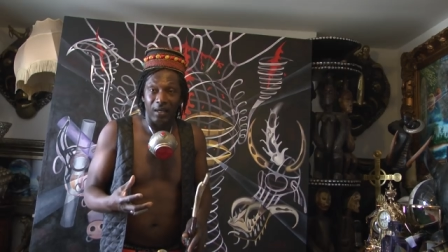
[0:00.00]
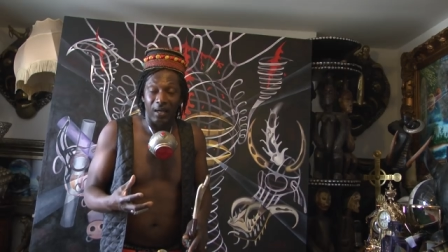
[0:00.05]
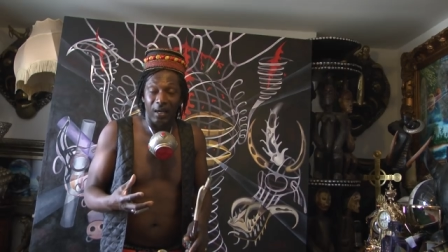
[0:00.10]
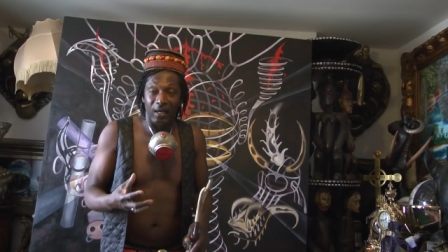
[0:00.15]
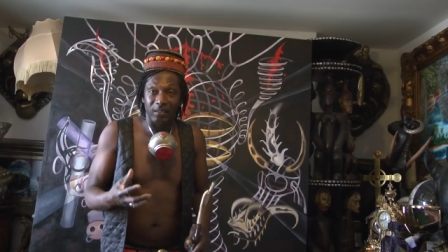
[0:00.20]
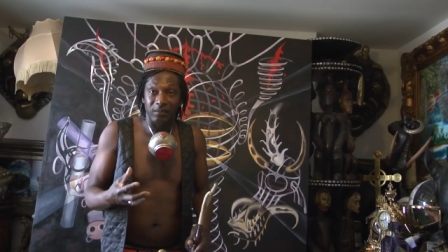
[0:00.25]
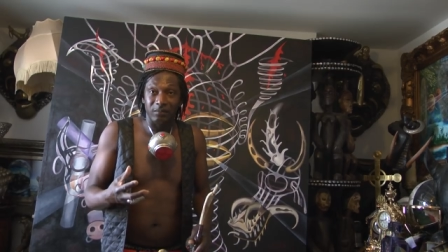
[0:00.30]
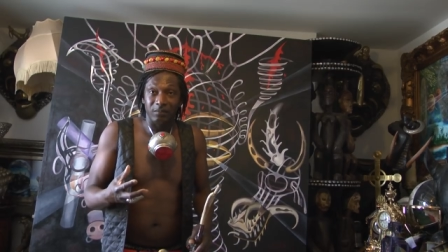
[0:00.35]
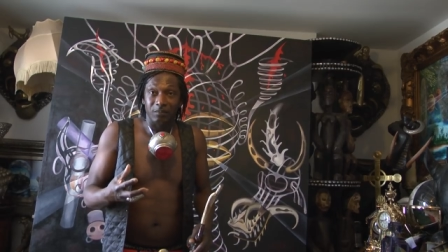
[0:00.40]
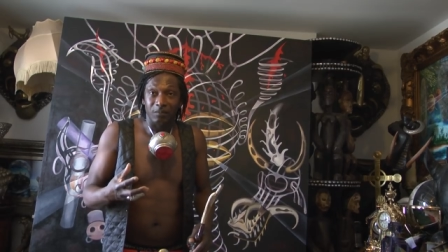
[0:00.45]

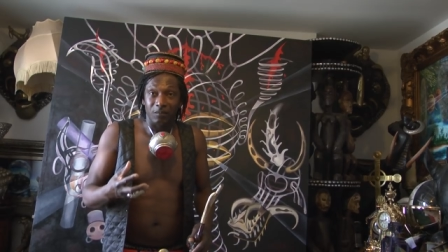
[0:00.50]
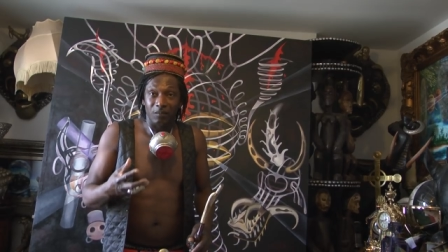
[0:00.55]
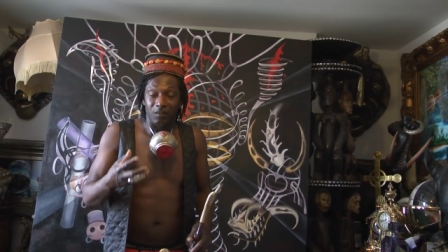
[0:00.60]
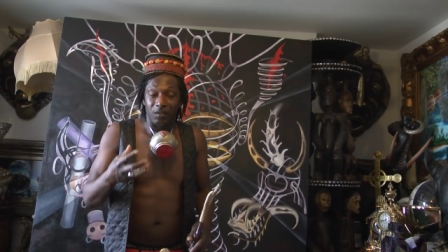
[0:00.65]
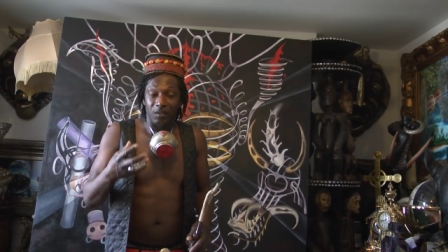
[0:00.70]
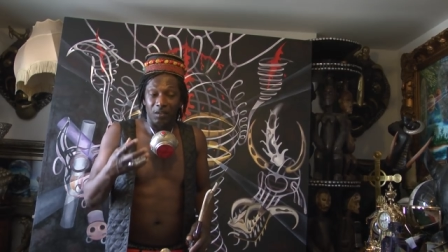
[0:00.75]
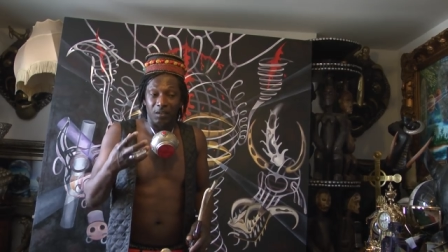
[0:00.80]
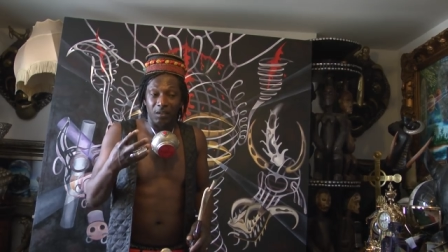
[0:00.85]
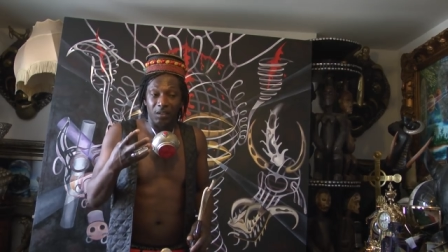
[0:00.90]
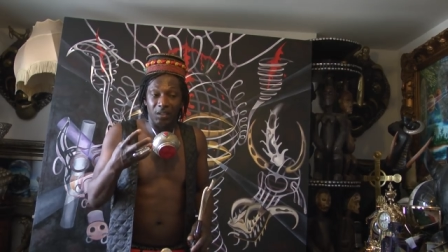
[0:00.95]
And
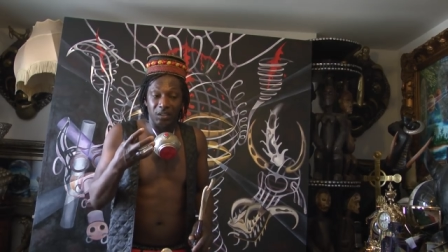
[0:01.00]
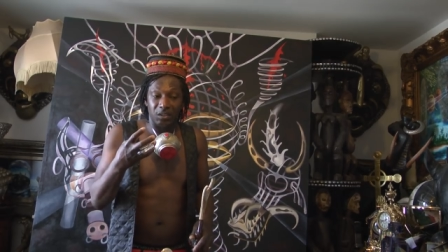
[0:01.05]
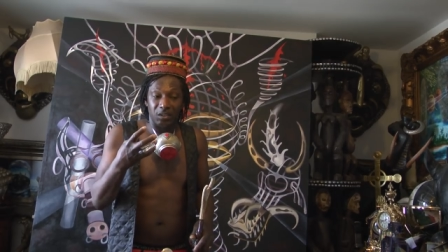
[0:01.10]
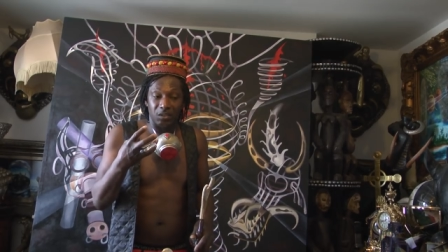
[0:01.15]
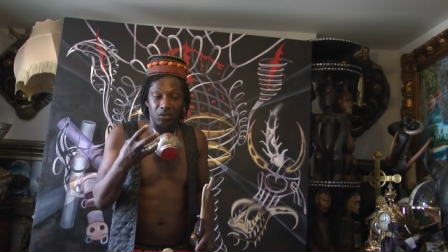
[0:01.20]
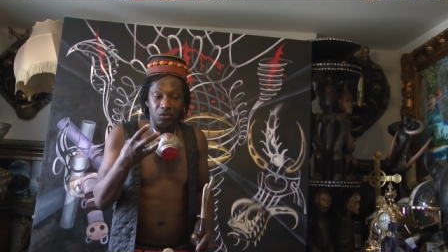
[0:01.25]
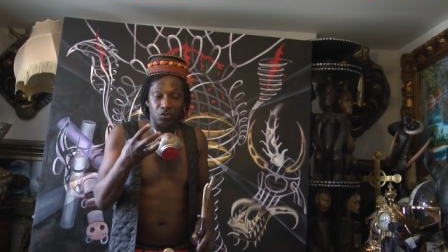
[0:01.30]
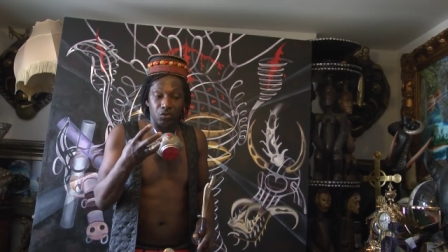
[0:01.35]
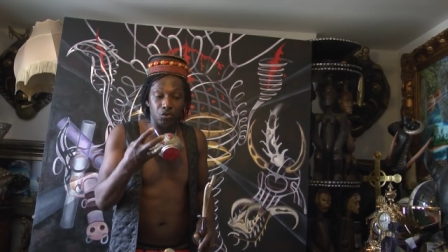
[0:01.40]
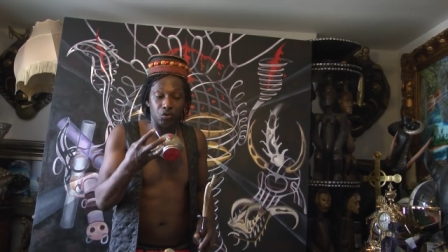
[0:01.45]

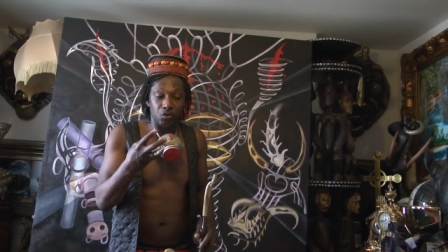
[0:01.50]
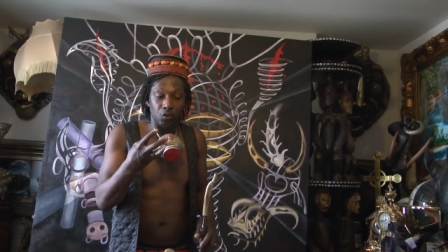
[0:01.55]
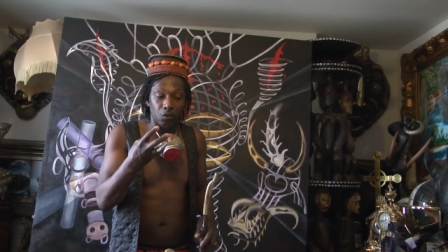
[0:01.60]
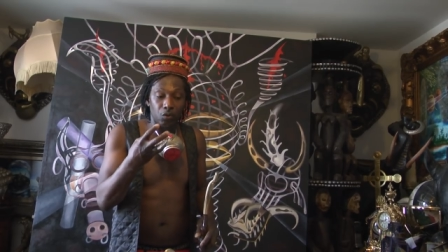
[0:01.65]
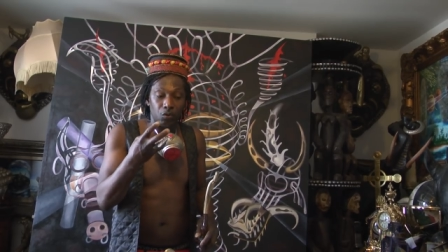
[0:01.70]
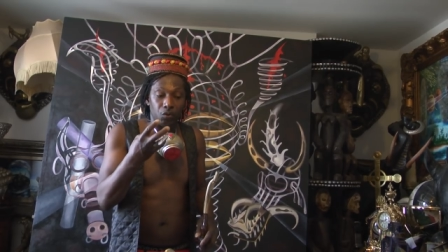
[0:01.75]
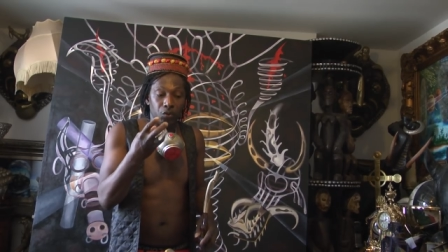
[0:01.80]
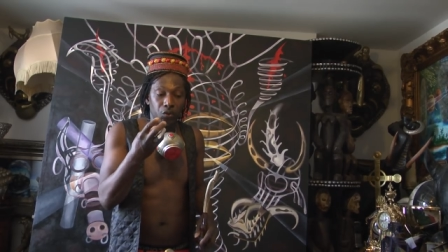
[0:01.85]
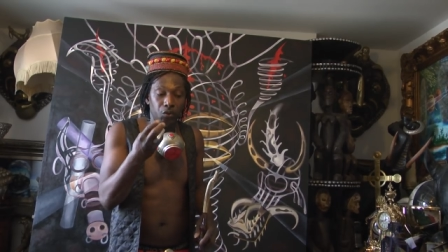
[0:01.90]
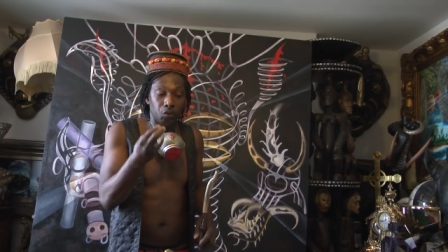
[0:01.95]
it's
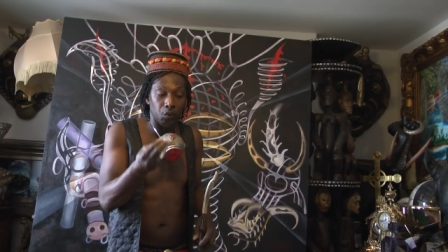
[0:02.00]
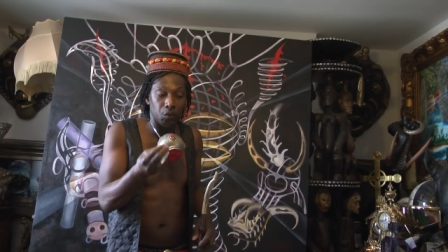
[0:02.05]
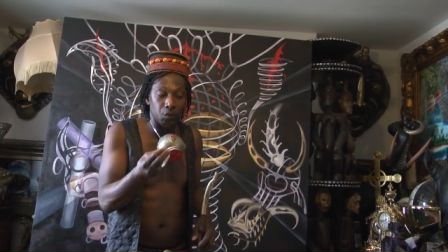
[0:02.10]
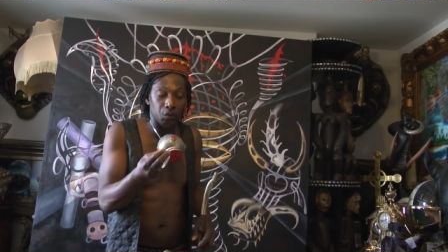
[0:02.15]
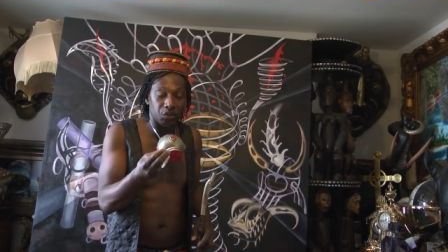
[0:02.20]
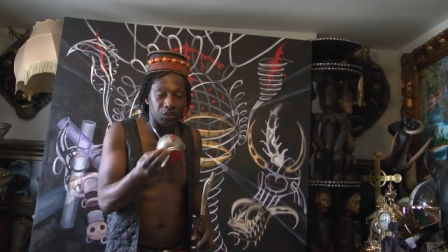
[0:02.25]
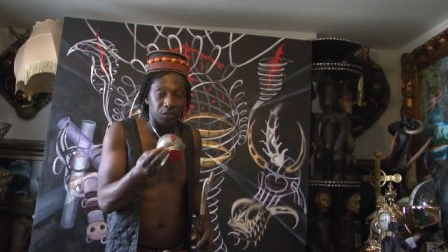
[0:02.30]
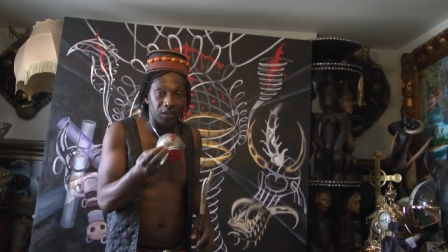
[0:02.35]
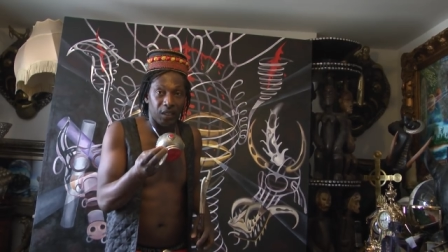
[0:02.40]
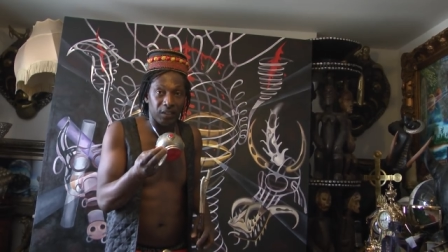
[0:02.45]
so
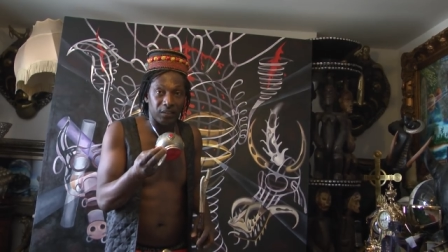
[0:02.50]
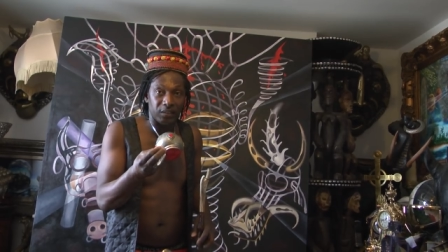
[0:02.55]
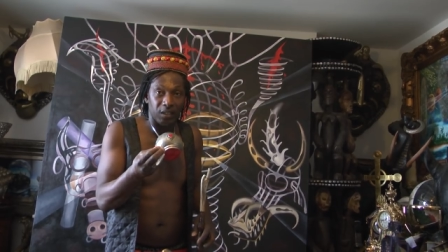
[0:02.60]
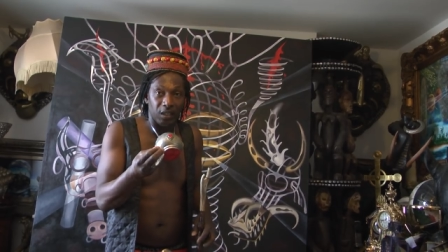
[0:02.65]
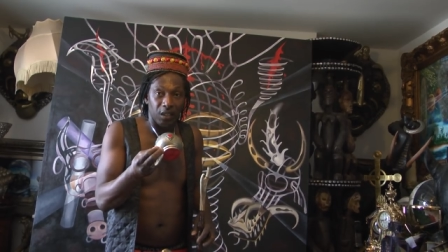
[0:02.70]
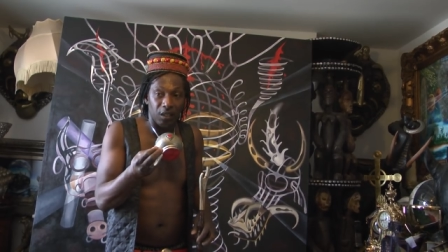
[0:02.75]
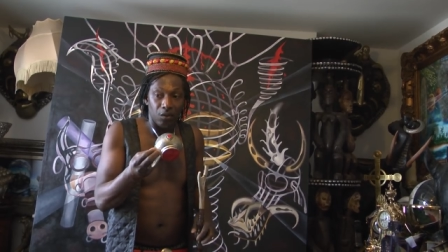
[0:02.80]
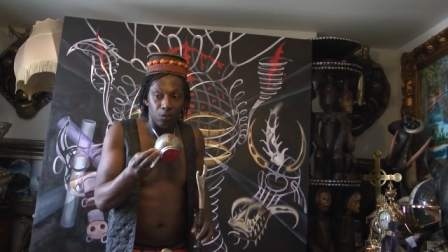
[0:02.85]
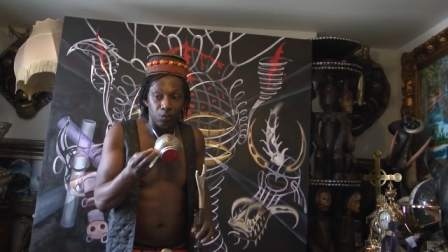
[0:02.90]
huge that